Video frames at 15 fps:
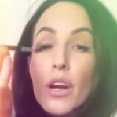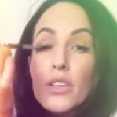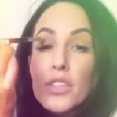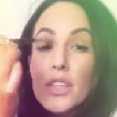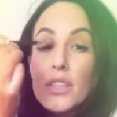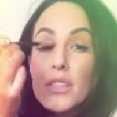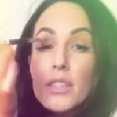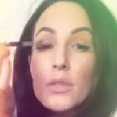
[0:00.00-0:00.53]
This
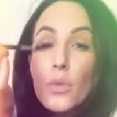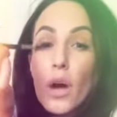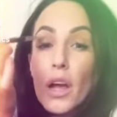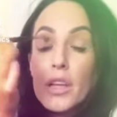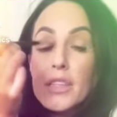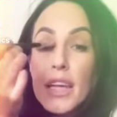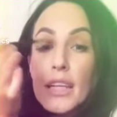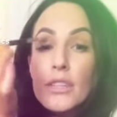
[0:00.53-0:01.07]
is what I
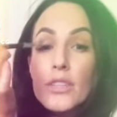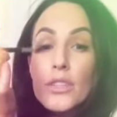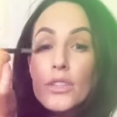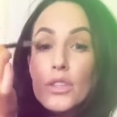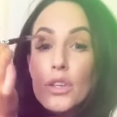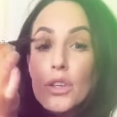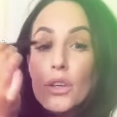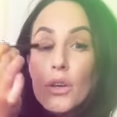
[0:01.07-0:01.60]
tend to
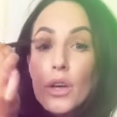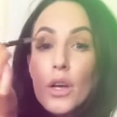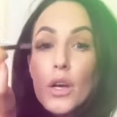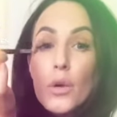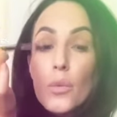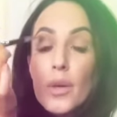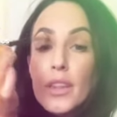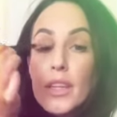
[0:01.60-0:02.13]
do with
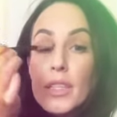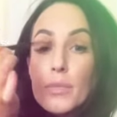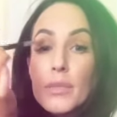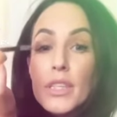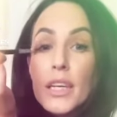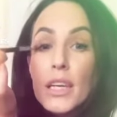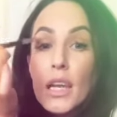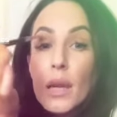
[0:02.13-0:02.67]
this
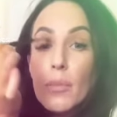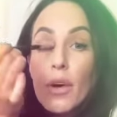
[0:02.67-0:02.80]
particular brush.